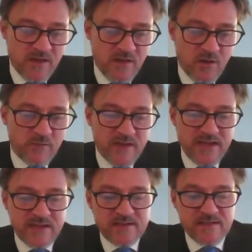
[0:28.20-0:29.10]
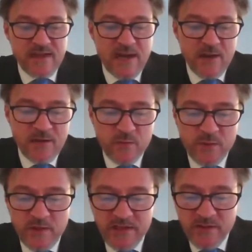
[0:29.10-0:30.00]
Over the next hour, we
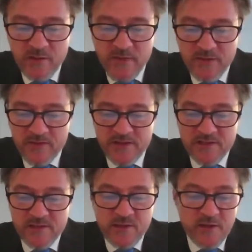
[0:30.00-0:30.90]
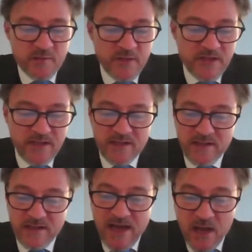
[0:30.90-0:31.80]
will hear about the digital economy,
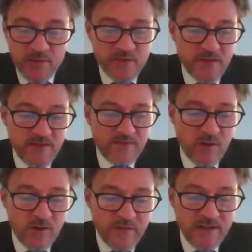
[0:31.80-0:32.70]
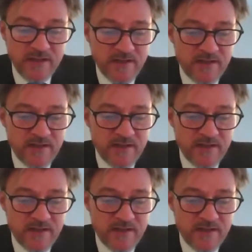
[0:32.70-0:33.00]
uh, how it's been evolving,